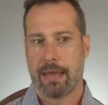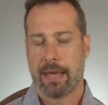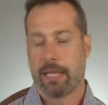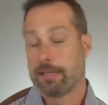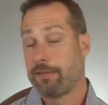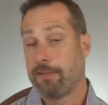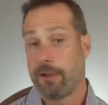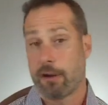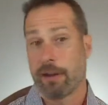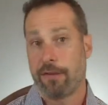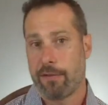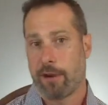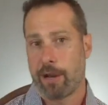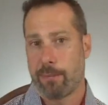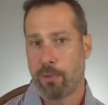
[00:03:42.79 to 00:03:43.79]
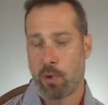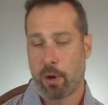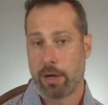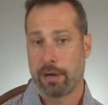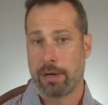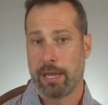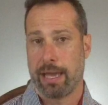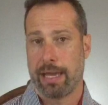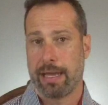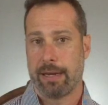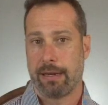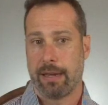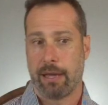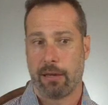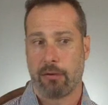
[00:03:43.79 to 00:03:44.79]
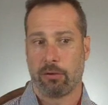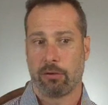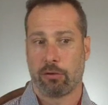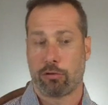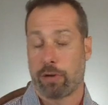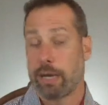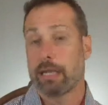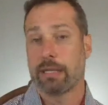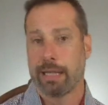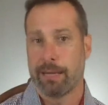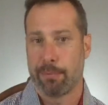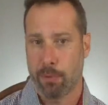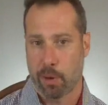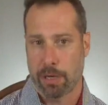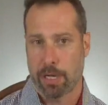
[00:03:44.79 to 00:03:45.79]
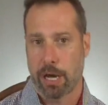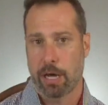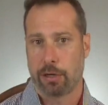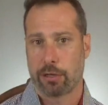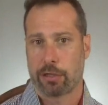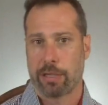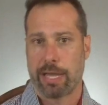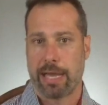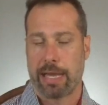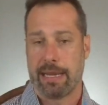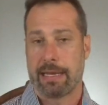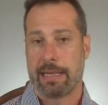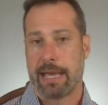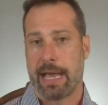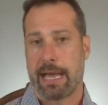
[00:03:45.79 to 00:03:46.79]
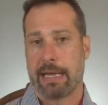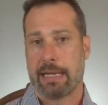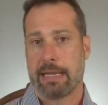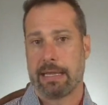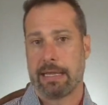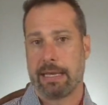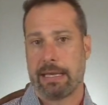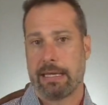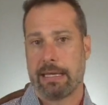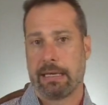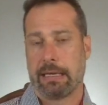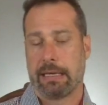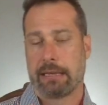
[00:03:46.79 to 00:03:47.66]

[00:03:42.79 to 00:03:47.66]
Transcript: it's very, very important and, and critically important to understand that the